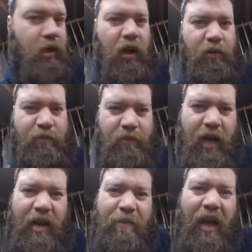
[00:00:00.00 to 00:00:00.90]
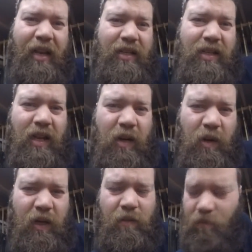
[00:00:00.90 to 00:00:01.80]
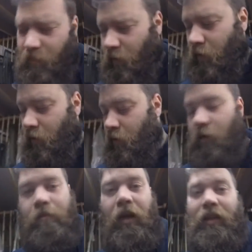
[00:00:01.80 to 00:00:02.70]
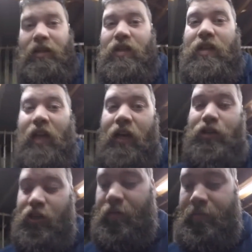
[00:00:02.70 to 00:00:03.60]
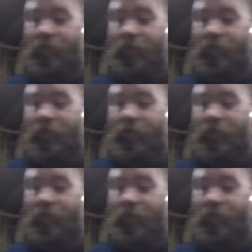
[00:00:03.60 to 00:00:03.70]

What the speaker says: Oh, and paint stuck on it. But this is the engine.